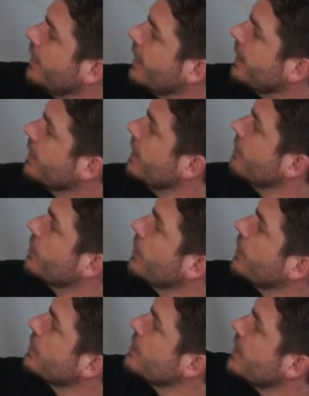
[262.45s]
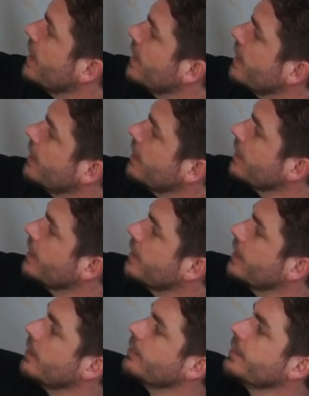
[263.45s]
and give another check
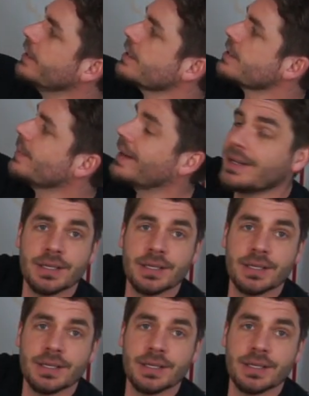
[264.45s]
because